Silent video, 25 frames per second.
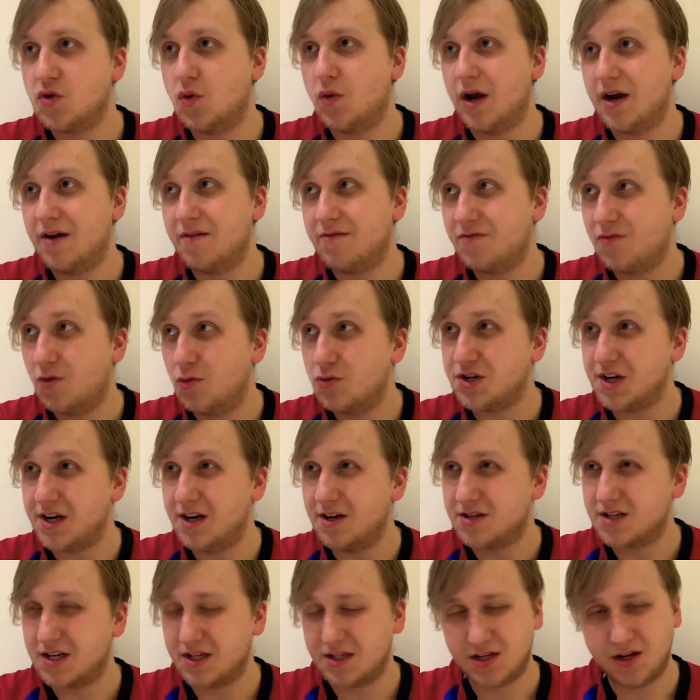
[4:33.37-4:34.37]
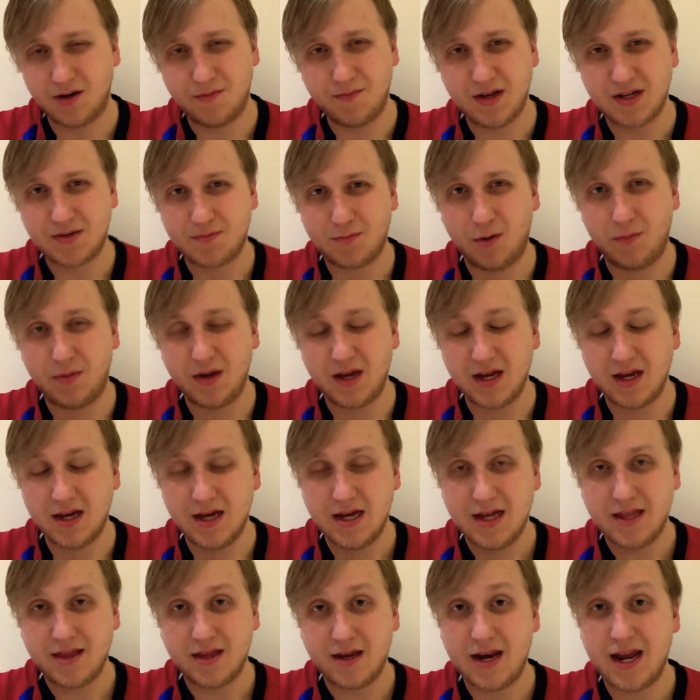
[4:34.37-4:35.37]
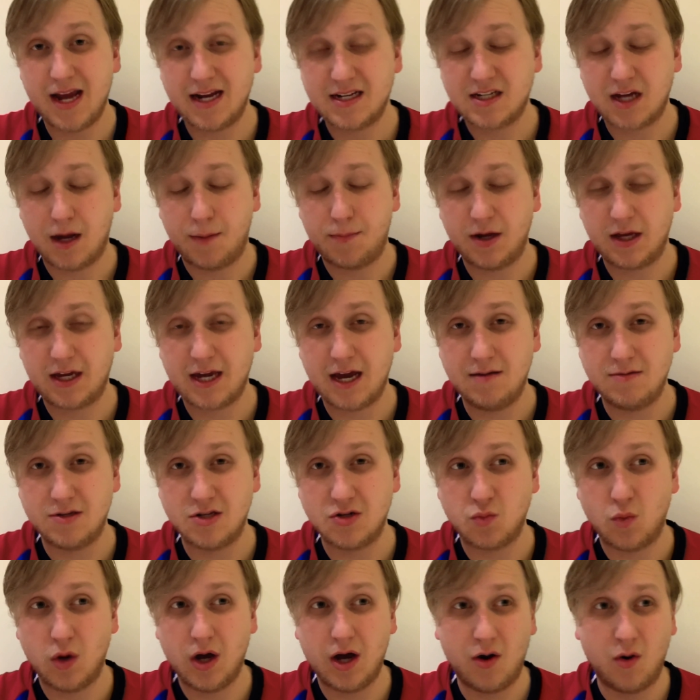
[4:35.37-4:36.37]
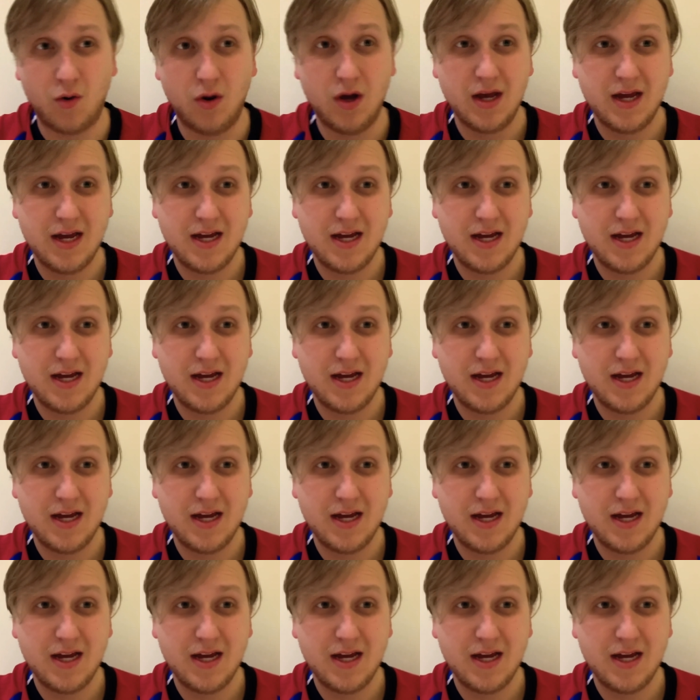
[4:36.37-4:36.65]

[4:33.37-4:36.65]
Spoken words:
and unfortunately looks like he's going to miss probably the next couple of games as well.